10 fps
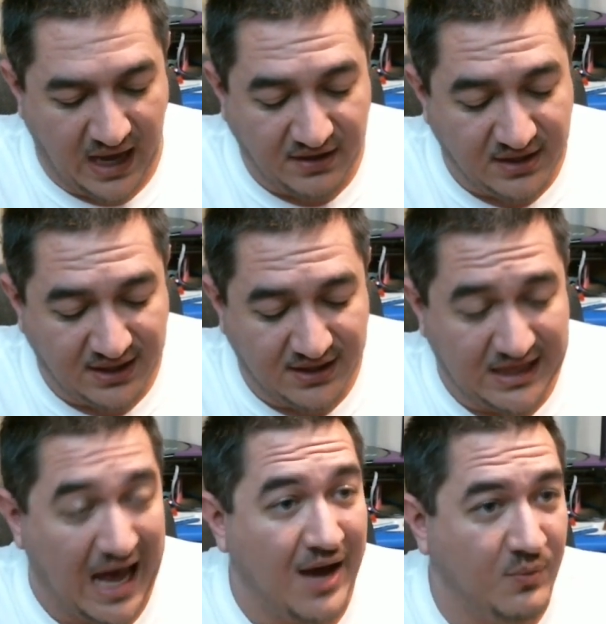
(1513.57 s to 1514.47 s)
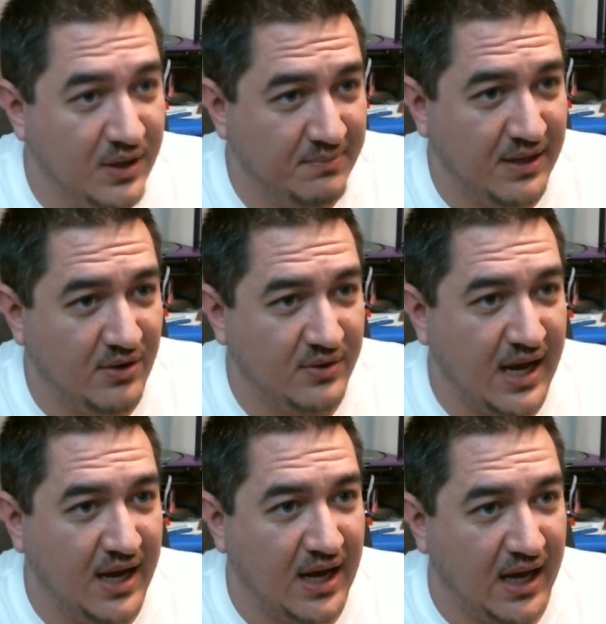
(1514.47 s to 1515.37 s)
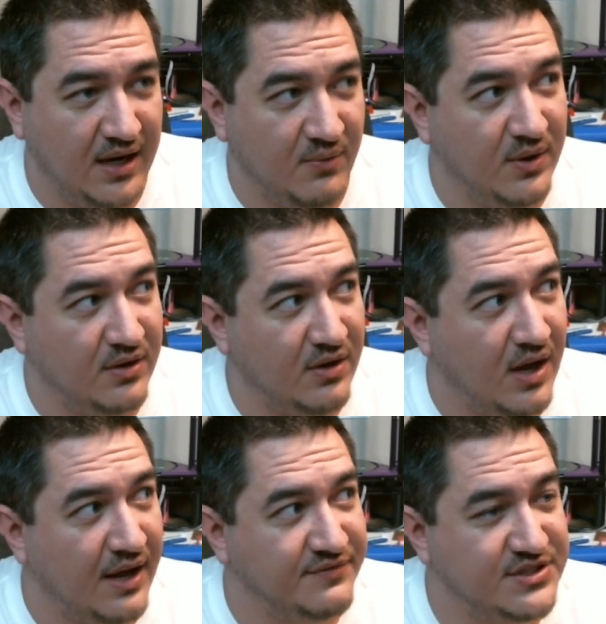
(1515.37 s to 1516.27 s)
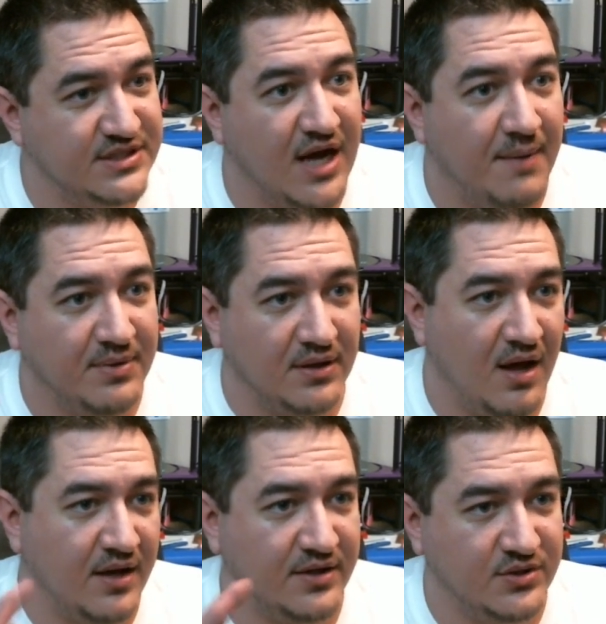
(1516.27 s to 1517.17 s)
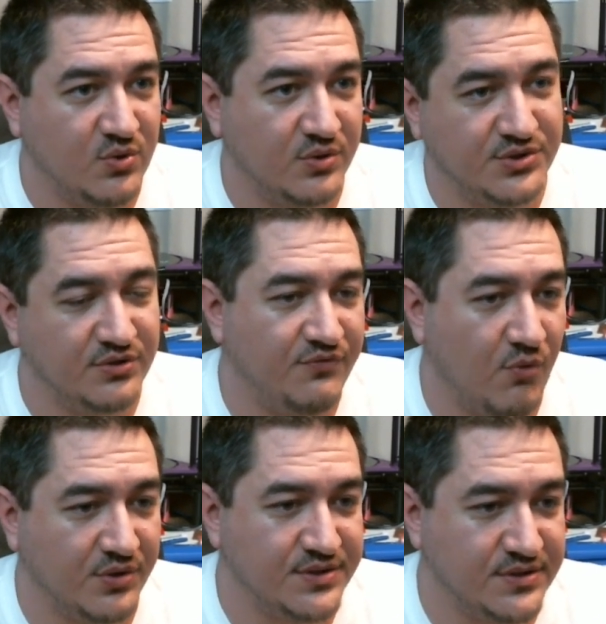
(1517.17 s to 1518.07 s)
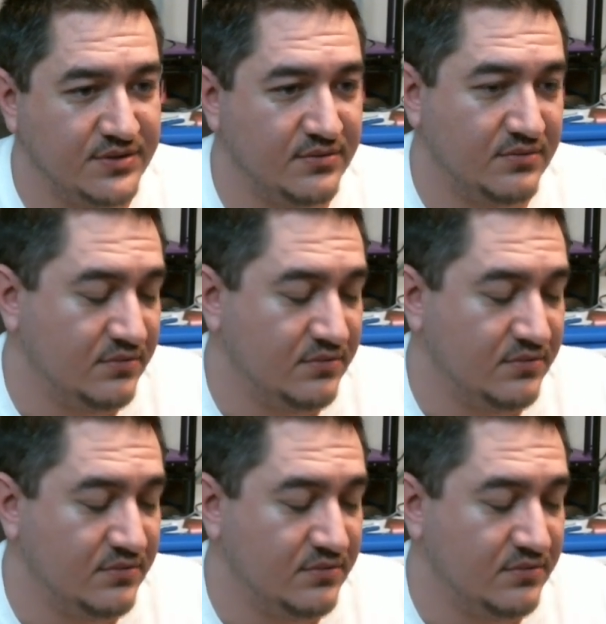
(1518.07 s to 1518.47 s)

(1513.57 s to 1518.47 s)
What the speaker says: think that would have been okay, and it would have stopped a lot of the torsional forces.